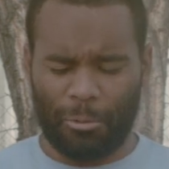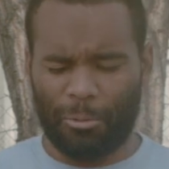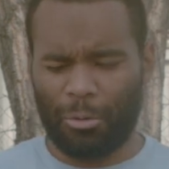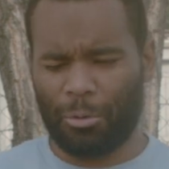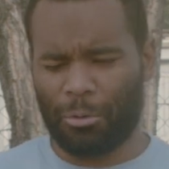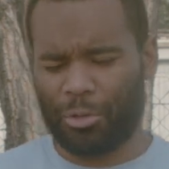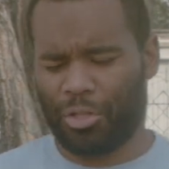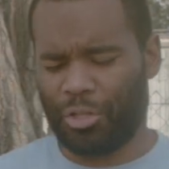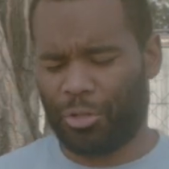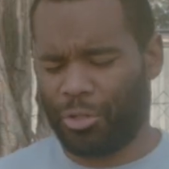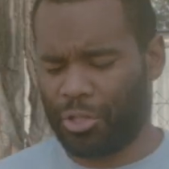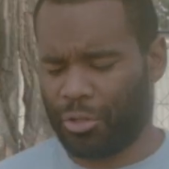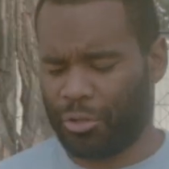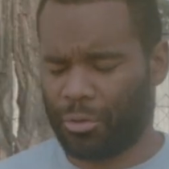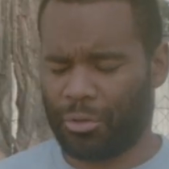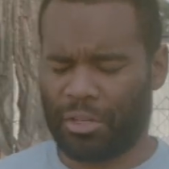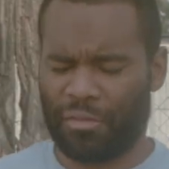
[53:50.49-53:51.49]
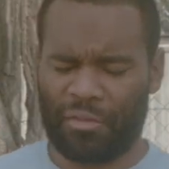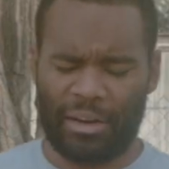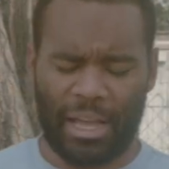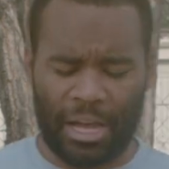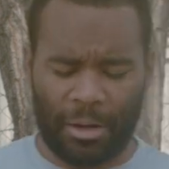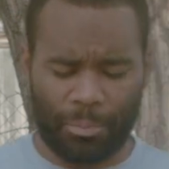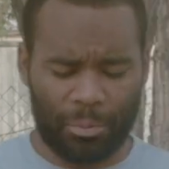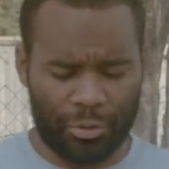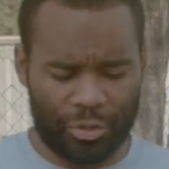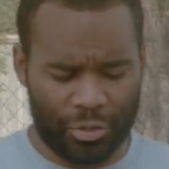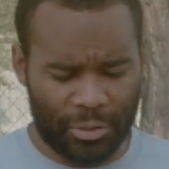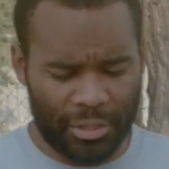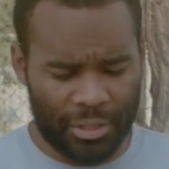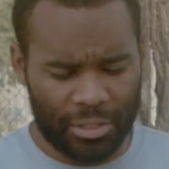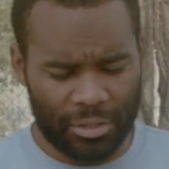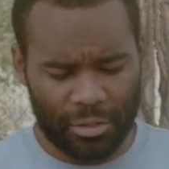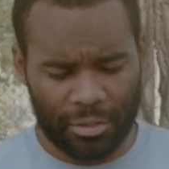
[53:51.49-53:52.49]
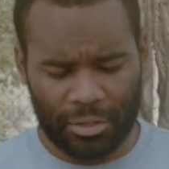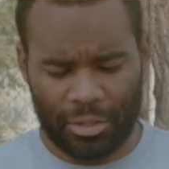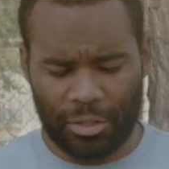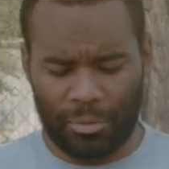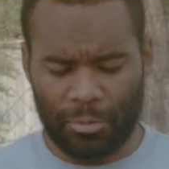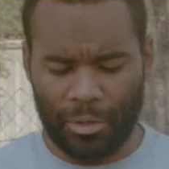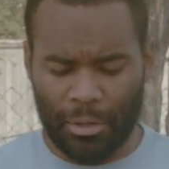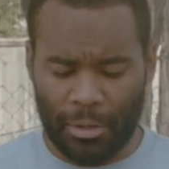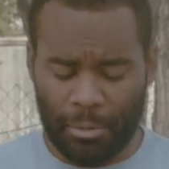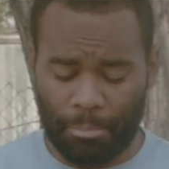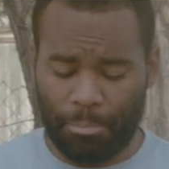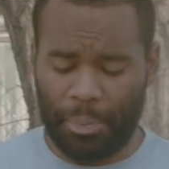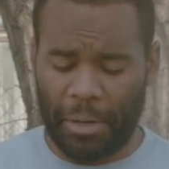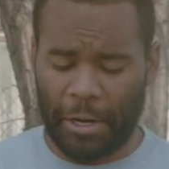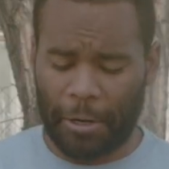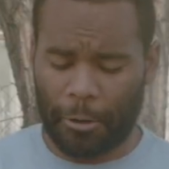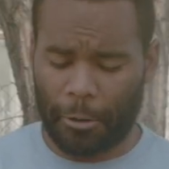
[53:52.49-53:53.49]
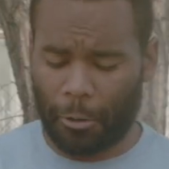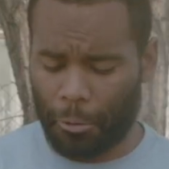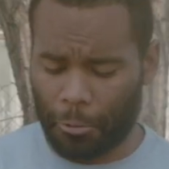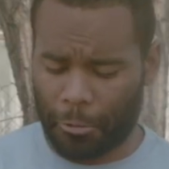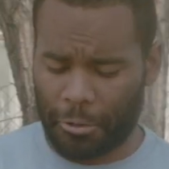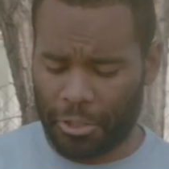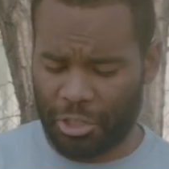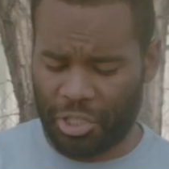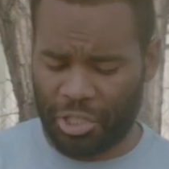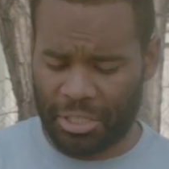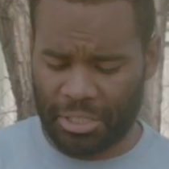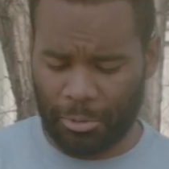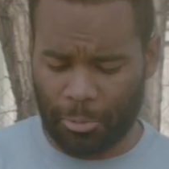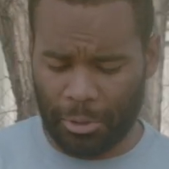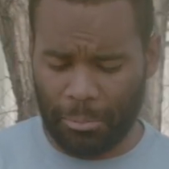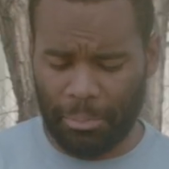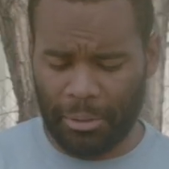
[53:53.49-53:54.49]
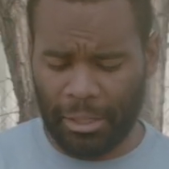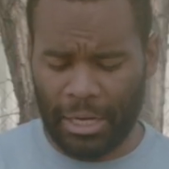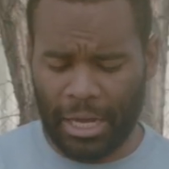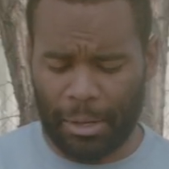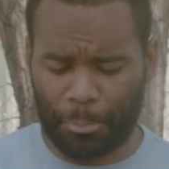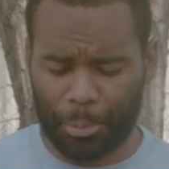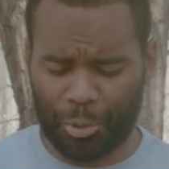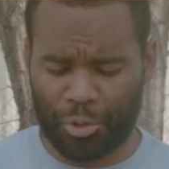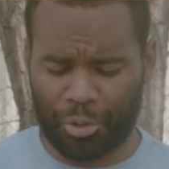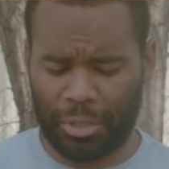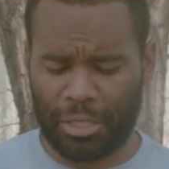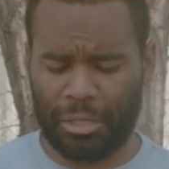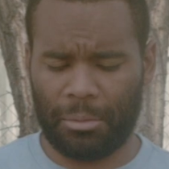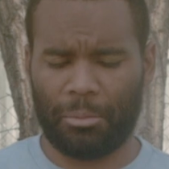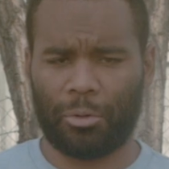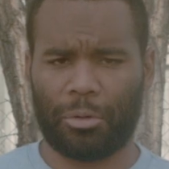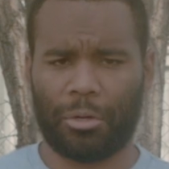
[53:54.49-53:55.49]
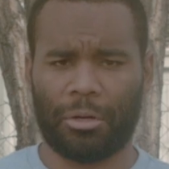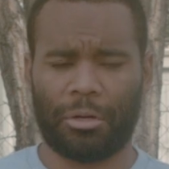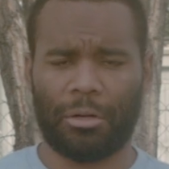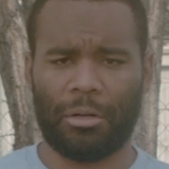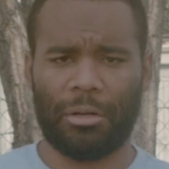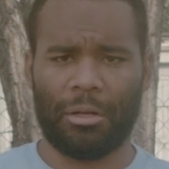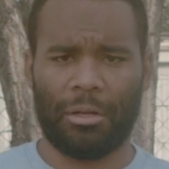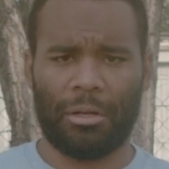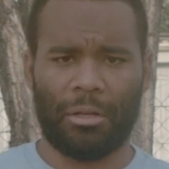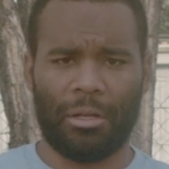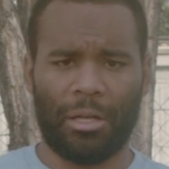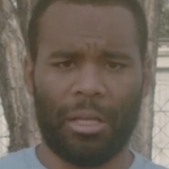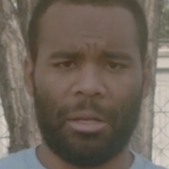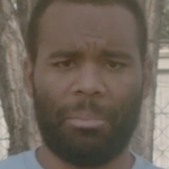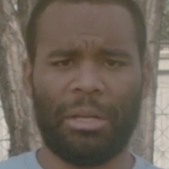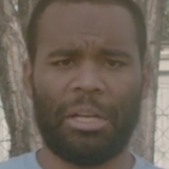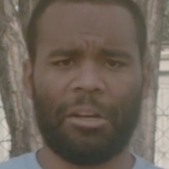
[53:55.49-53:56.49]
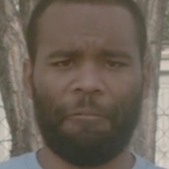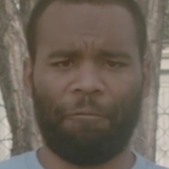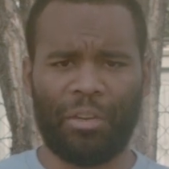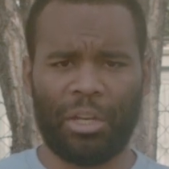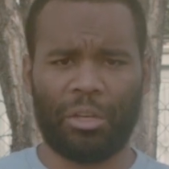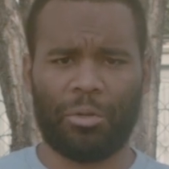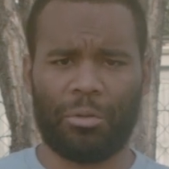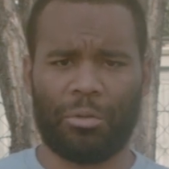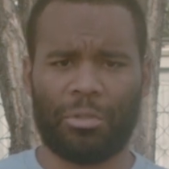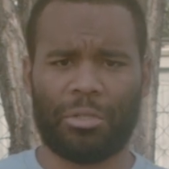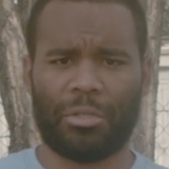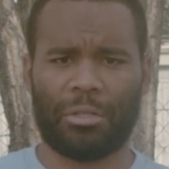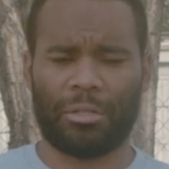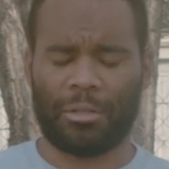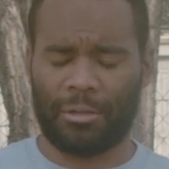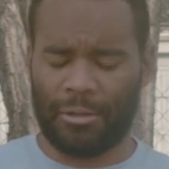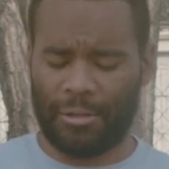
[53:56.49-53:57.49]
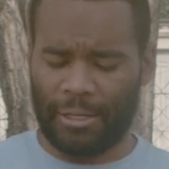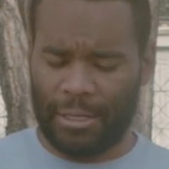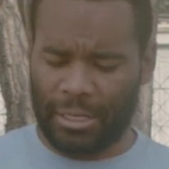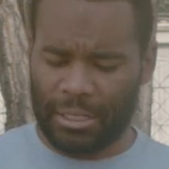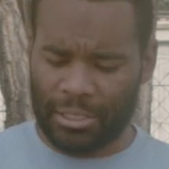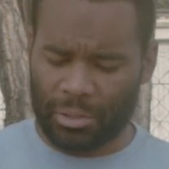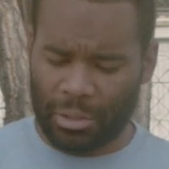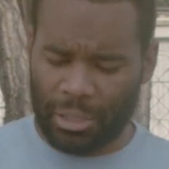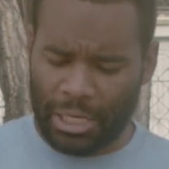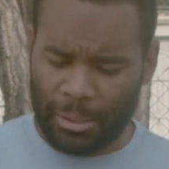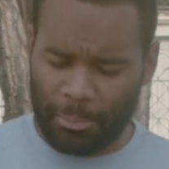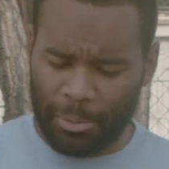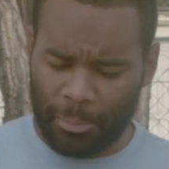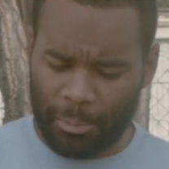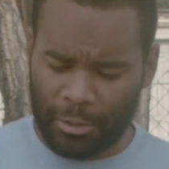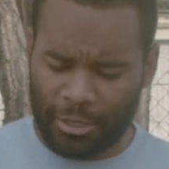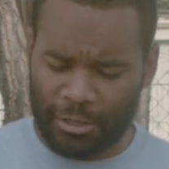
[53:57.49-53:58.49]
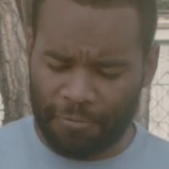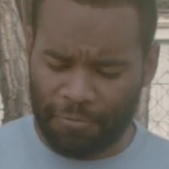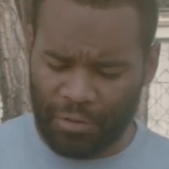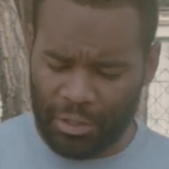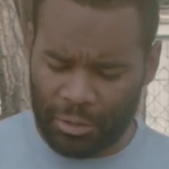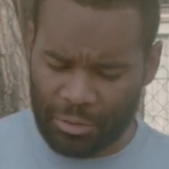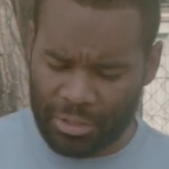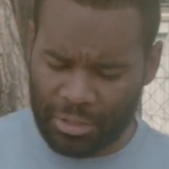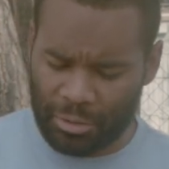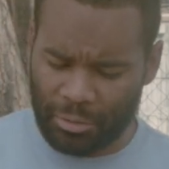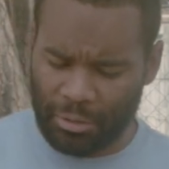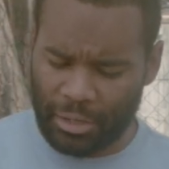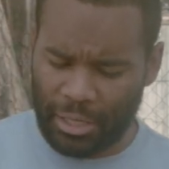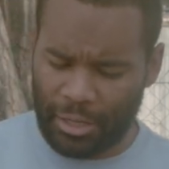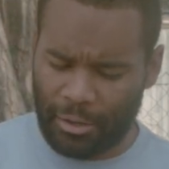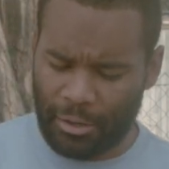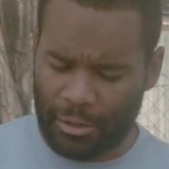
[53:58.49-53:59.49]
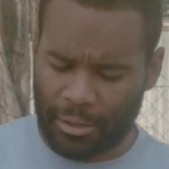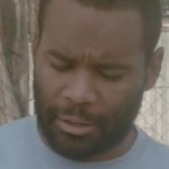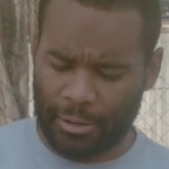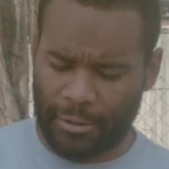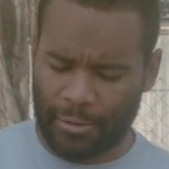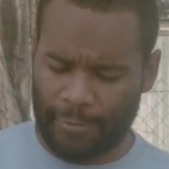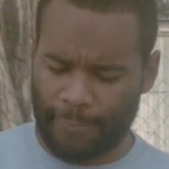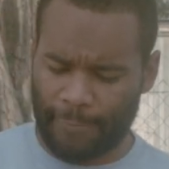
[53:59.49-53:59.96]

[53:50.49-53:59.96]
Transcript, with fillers: What would you do if an apple tree started to bear oranges? It wouldn't be an apple tree anymore. It'd be confused. And so a lot of people are confused in who they are.